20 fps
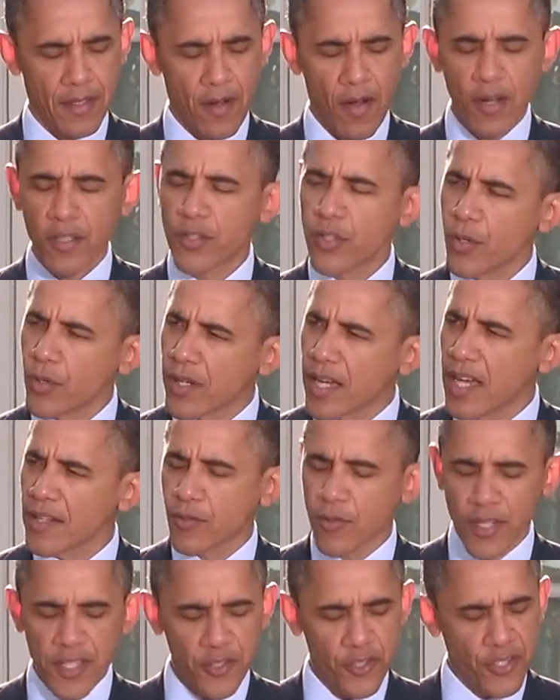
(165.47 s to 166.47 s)
Our two
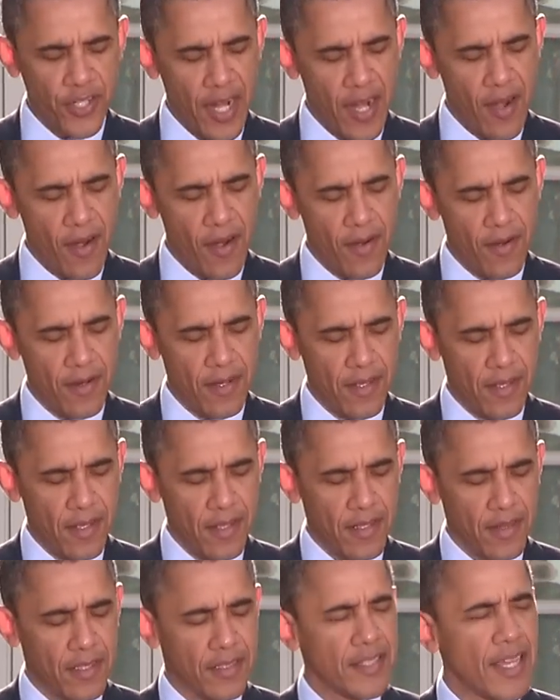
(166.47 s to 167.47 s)
countries share
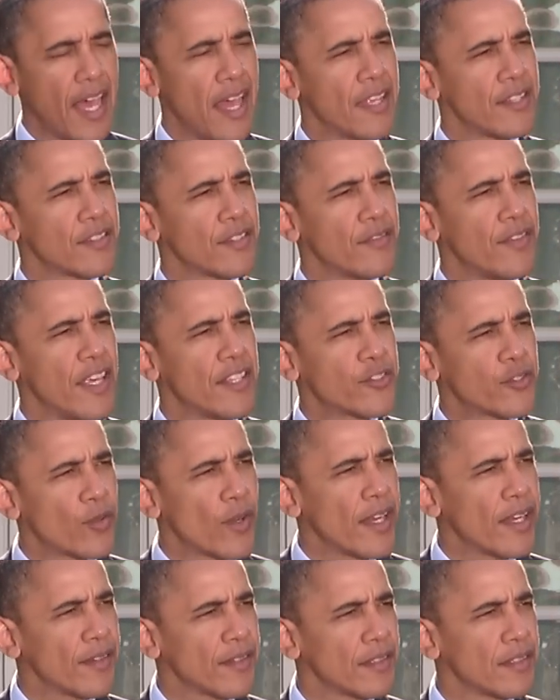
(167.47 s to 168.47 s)
the ties of
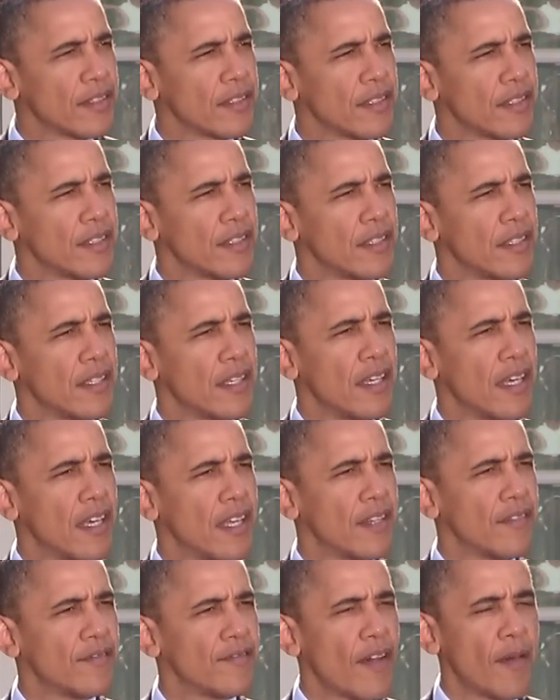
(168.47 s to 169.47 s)
history
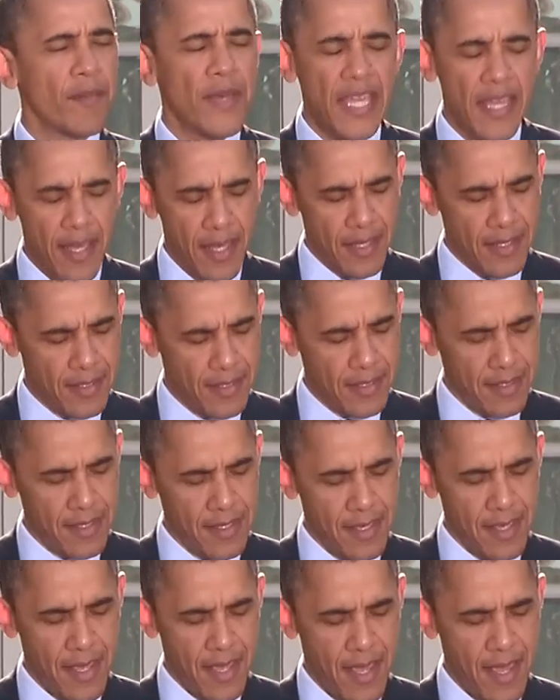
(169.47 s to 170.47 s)
and familia
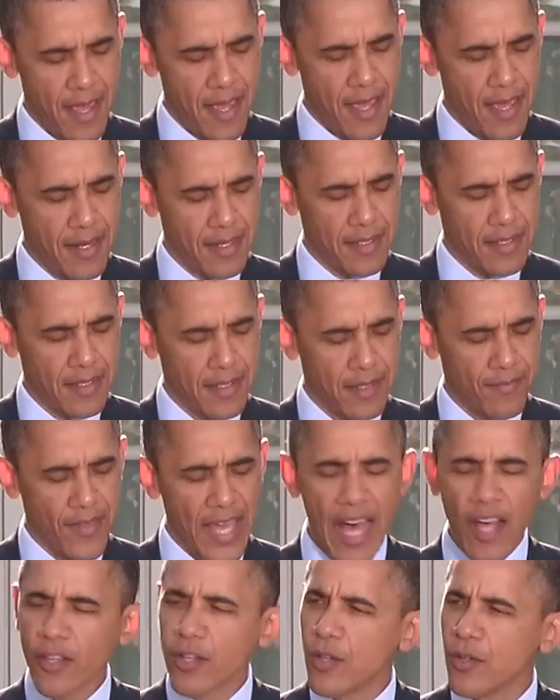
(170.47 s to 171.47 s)
and
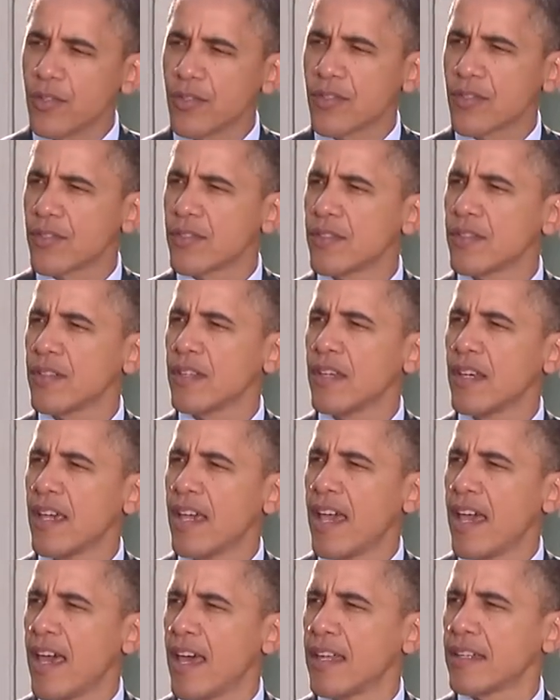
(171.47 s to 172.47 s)
values
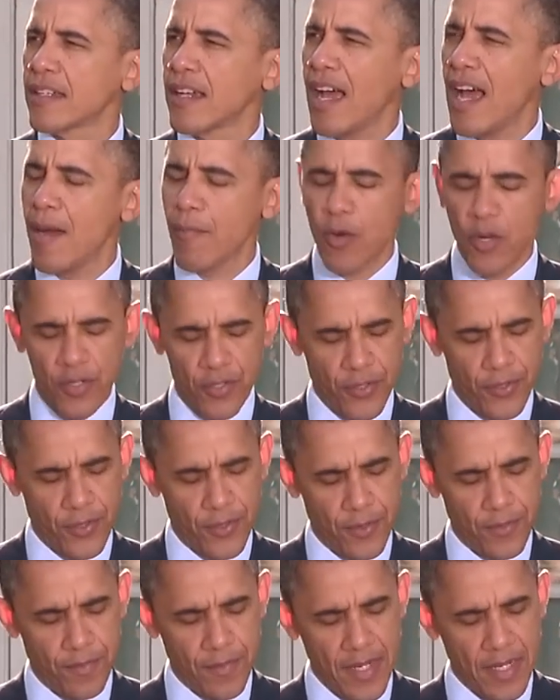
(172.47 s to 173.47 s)
and
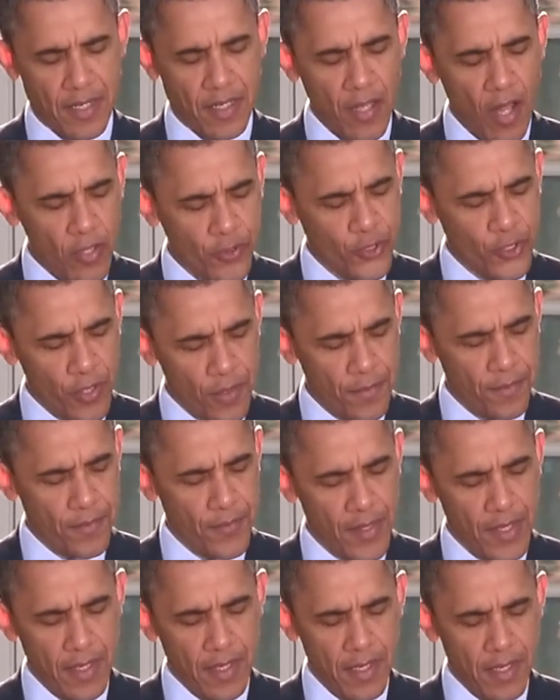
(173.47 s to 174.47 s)
commerce and culture.
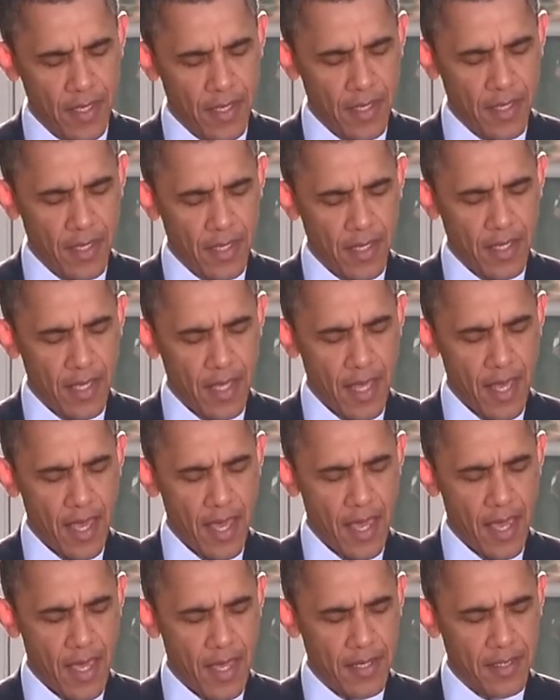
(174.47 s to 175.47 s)

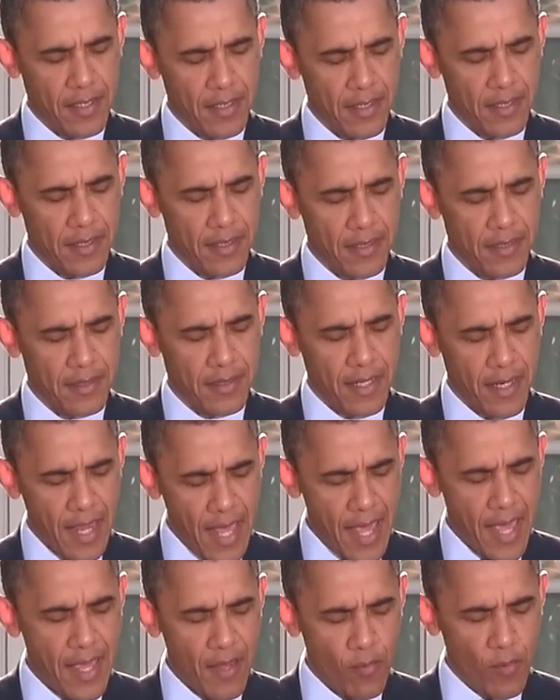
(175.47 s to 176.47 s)
And
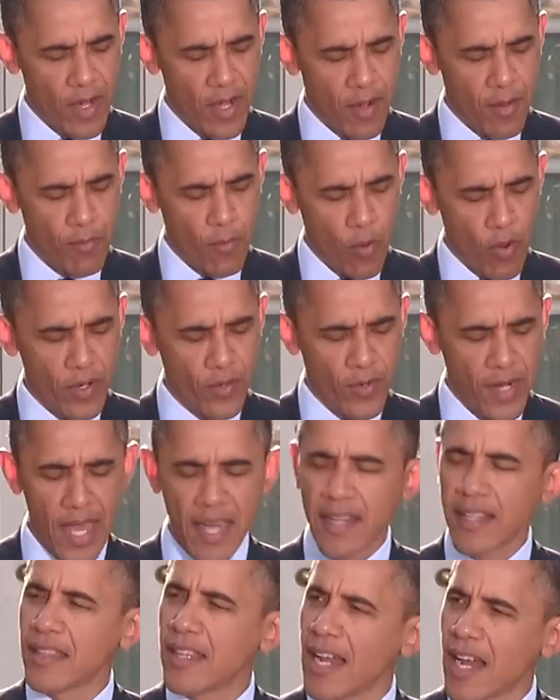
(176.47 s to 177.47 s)
Today, we are more
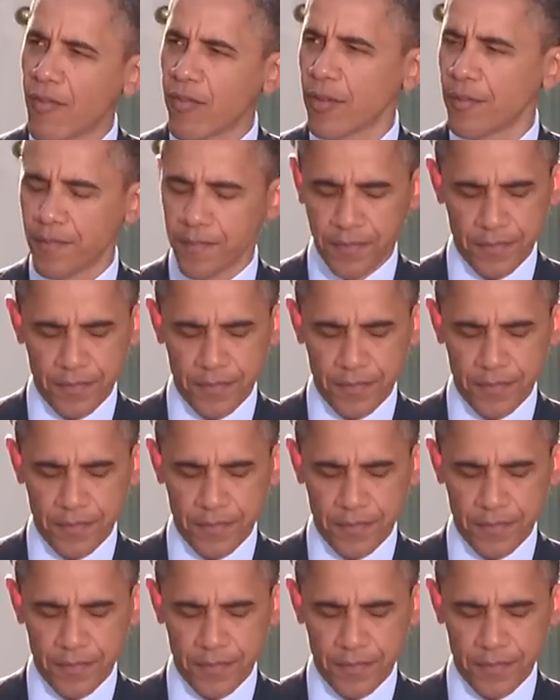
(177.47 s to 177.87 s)
united than ever